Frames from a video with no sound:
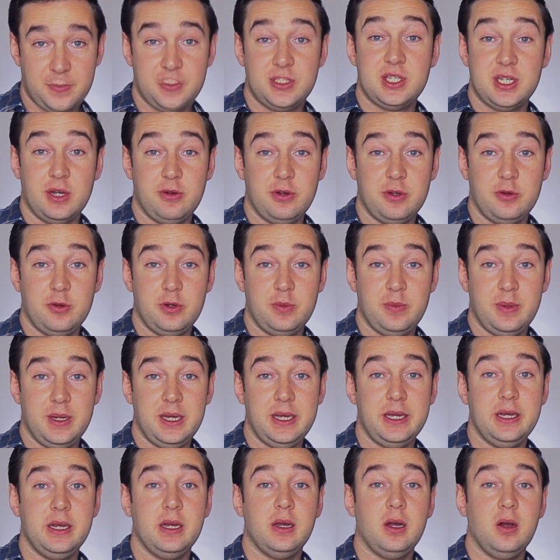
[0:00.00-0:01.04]
So it would
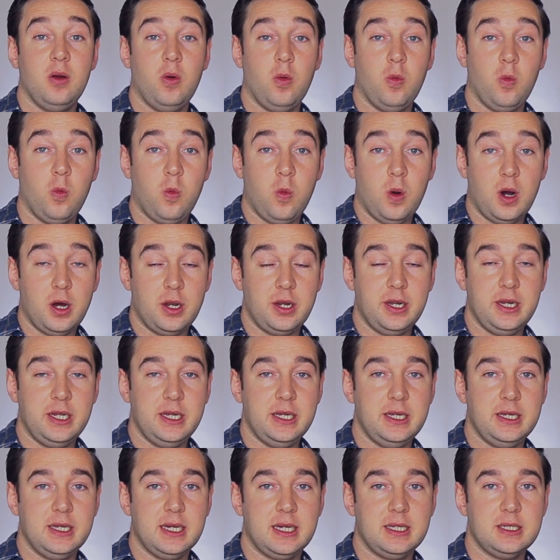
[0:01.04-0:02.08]
be 1
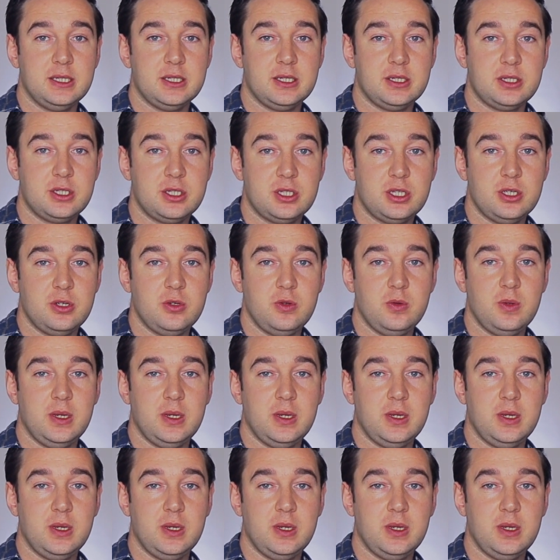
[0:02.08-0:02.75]
E and a 2